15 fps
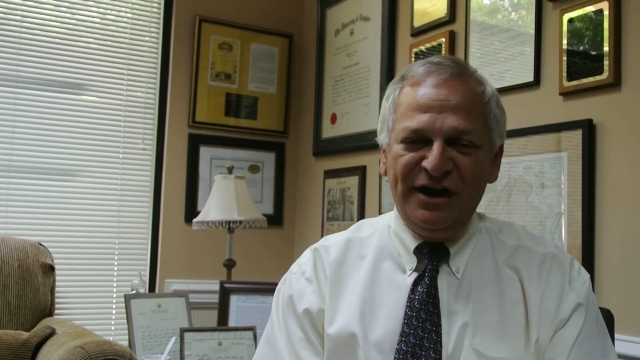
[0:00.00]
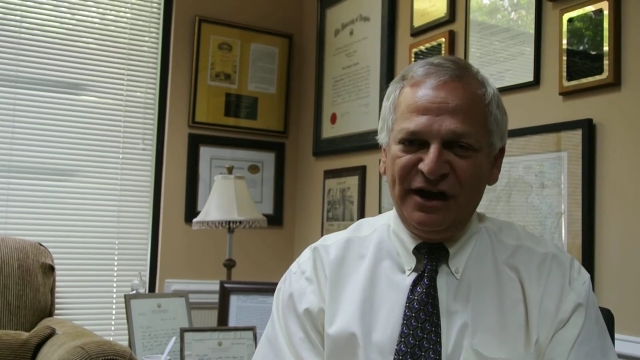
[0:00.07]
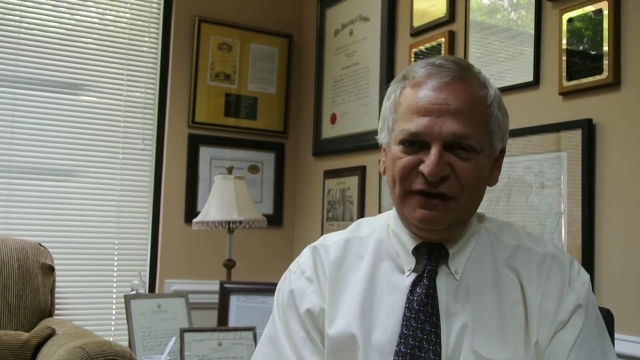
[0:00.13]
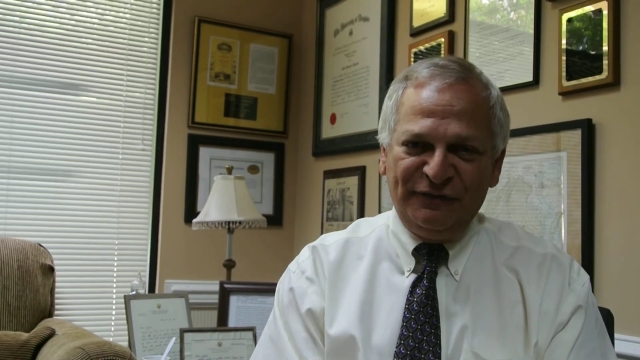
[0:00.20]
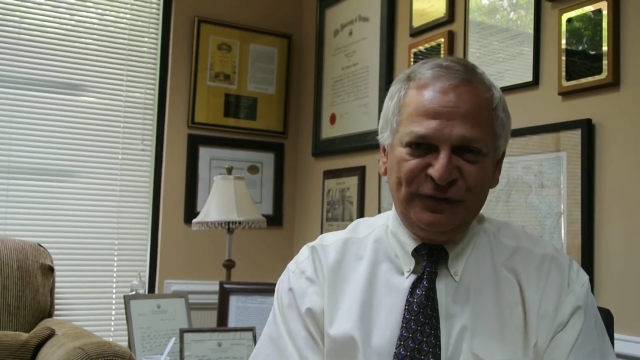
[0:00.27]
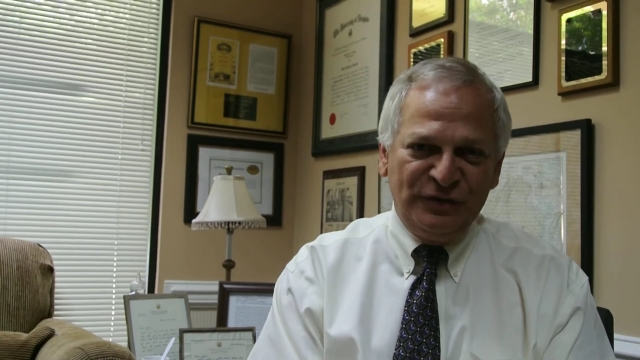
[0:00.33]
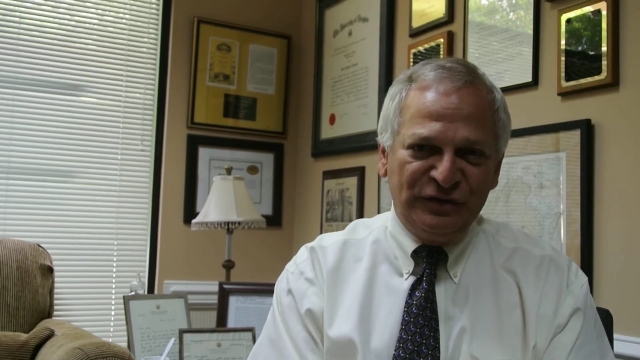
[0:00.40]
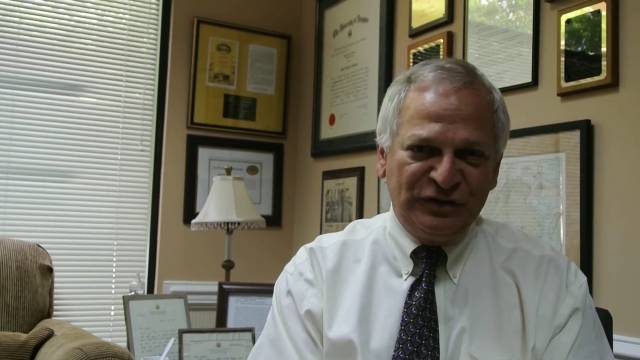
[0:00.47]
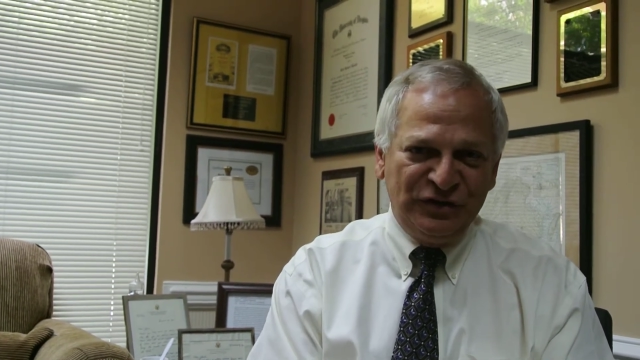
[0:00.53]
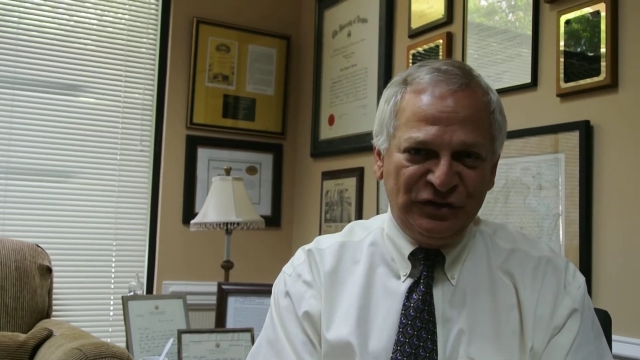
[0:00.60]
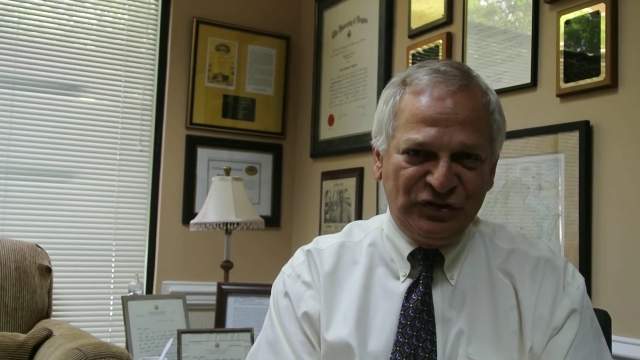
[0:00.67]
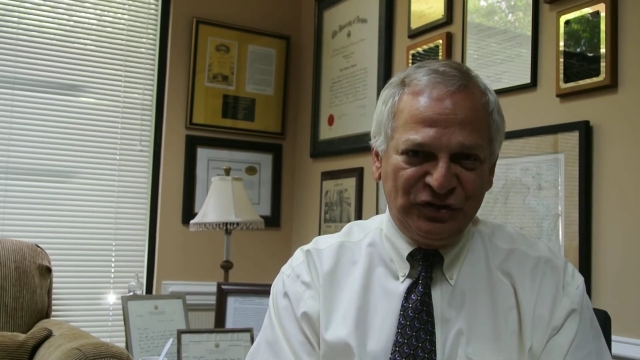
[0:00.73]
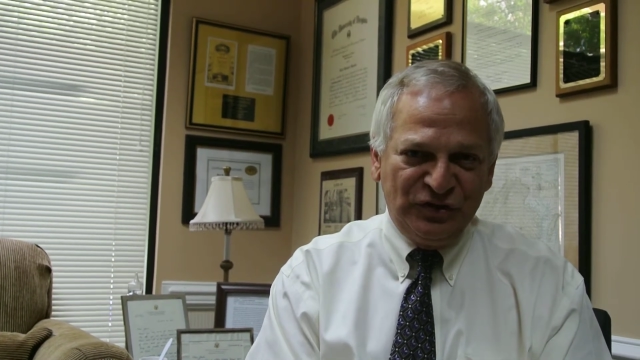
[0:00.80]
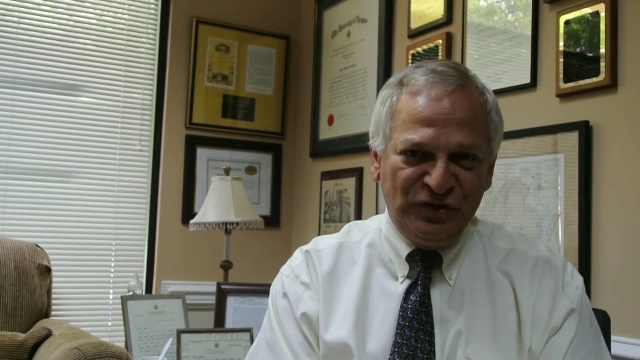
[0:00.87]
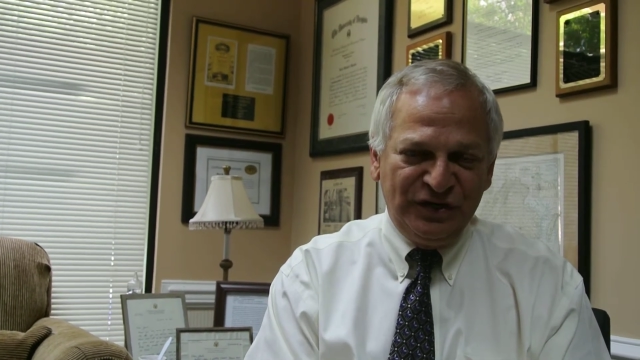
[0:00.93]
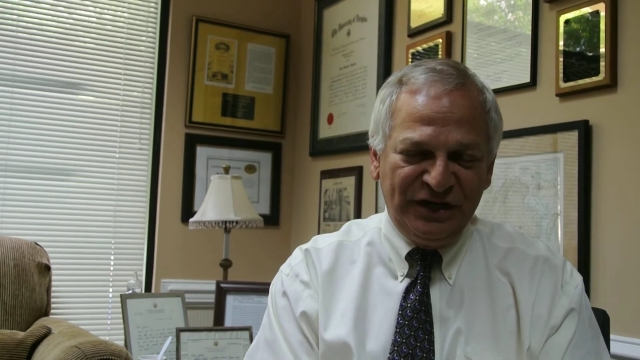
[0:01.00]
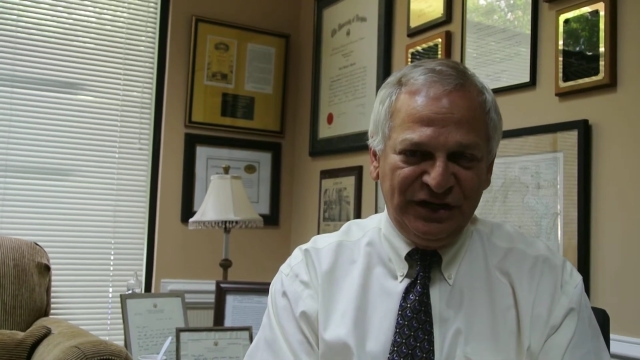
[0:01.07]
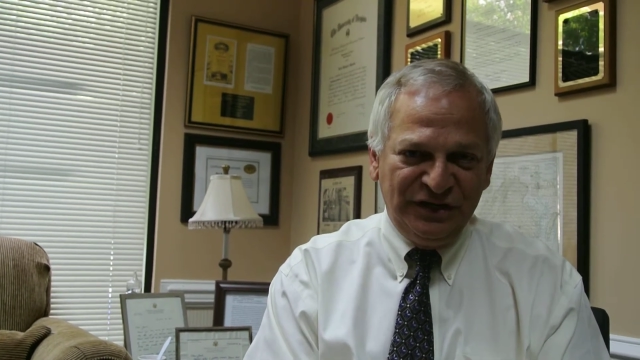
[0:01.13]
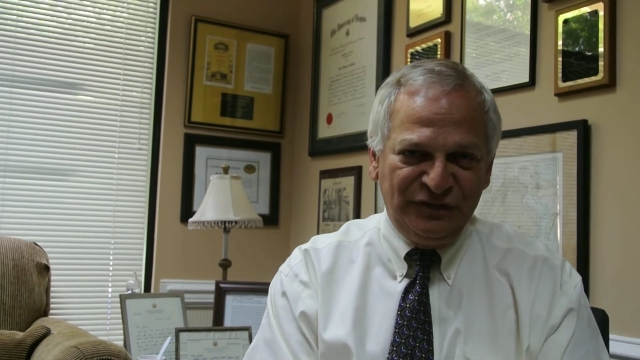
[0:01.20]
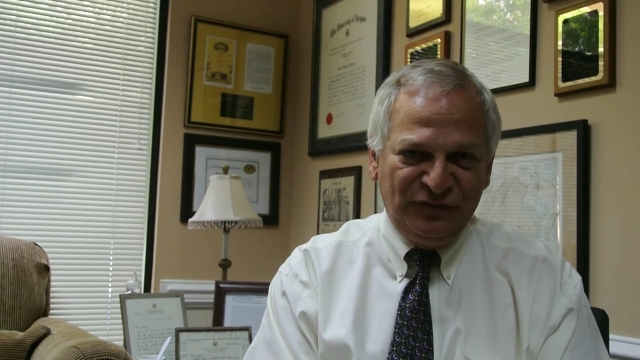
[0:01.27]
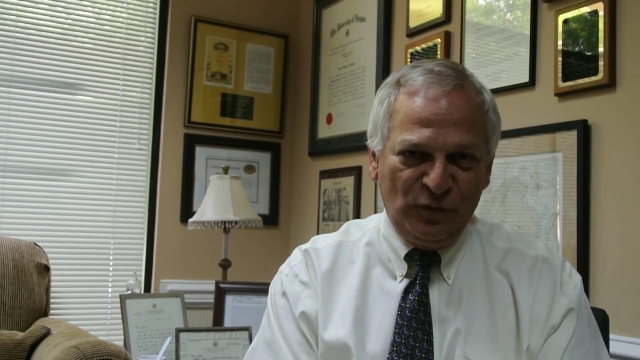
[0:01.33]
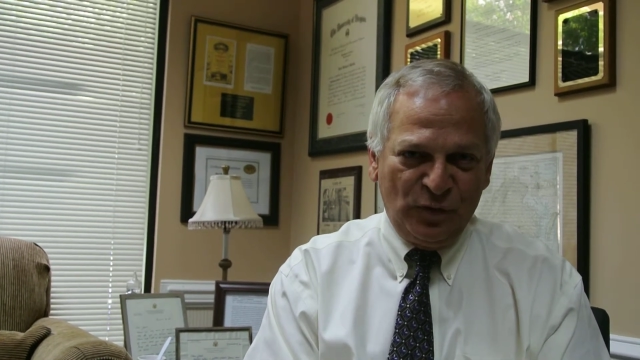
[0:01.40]
our first concern
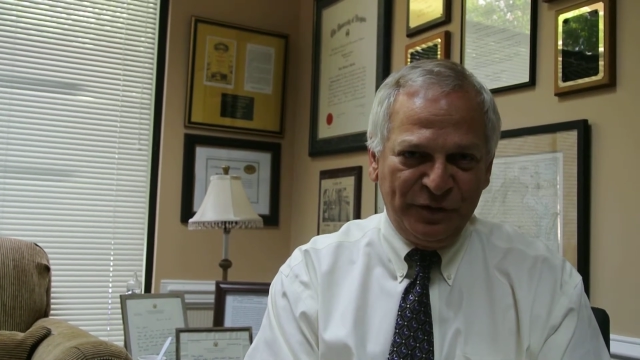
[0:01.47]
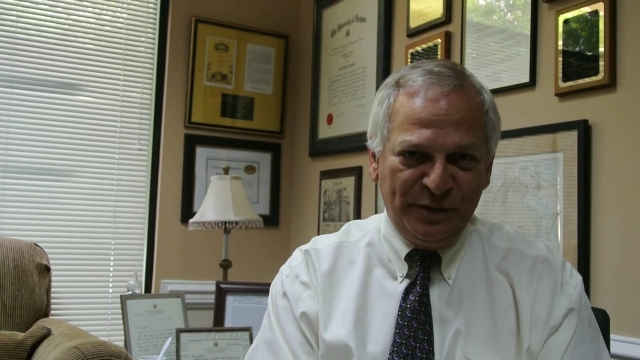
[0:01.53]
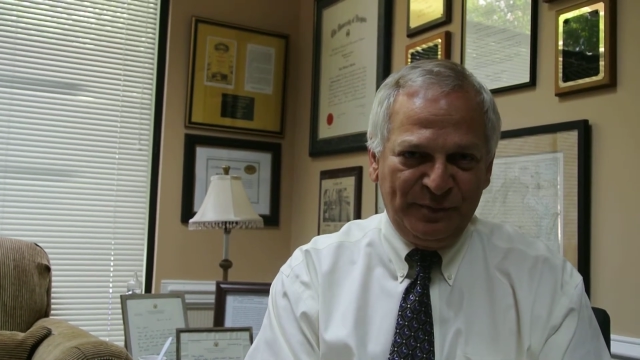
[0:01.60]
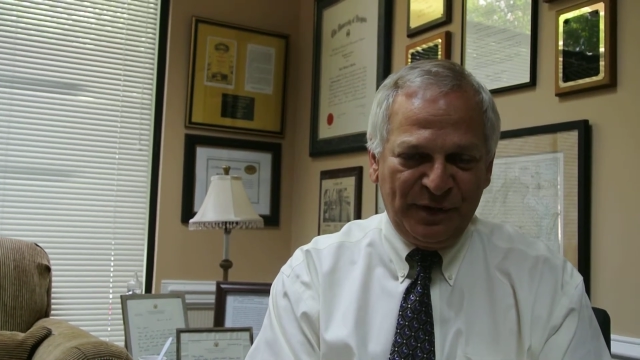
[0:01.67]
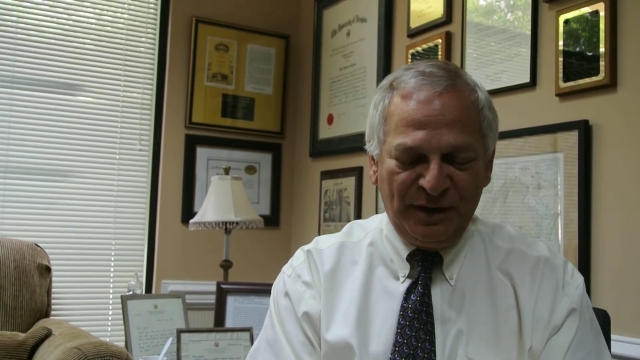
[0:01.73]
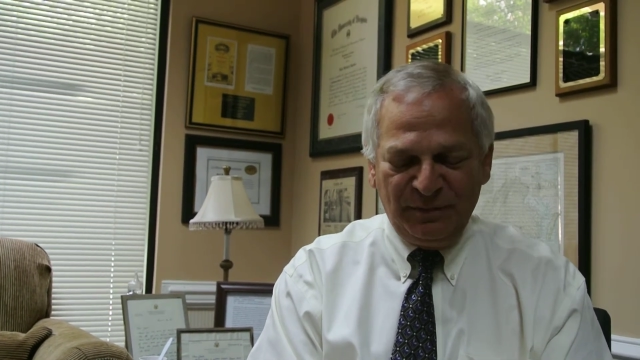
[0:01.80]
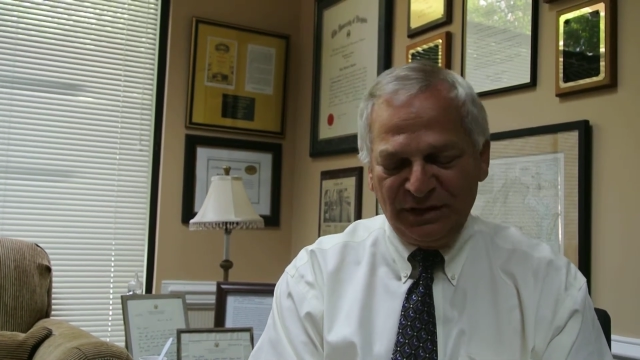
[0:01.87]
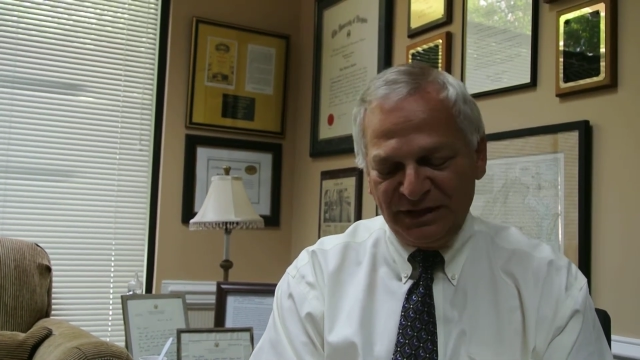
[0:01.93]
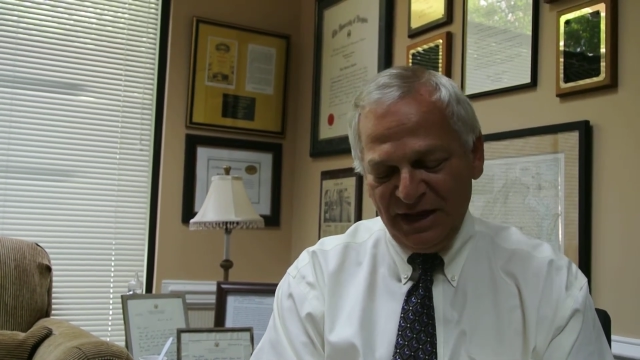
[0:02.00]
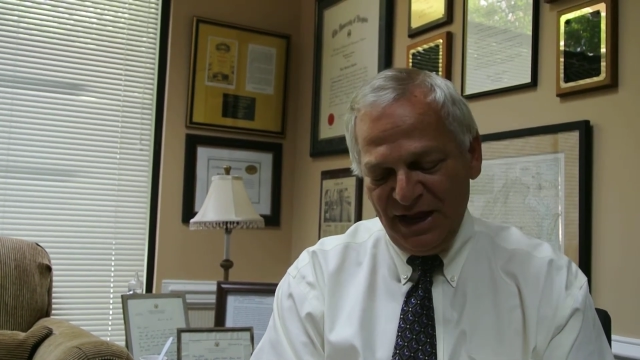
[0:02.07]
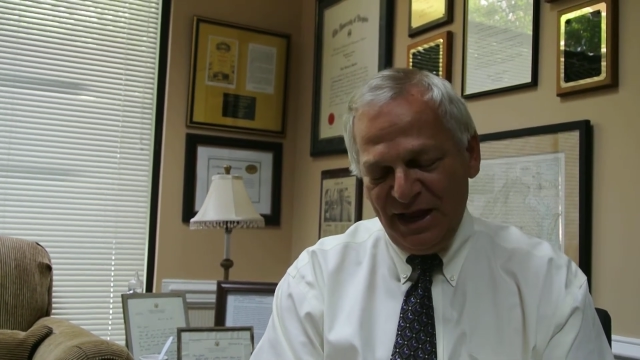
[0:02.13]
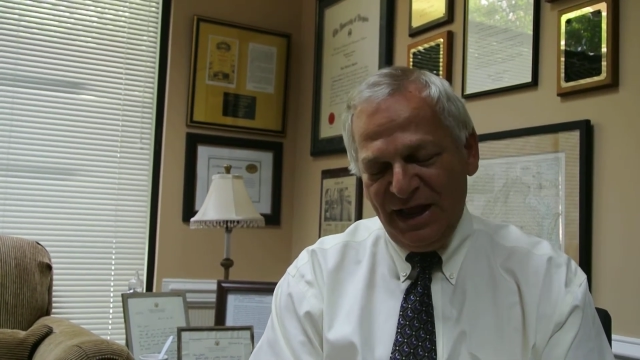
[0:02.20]
is for the public.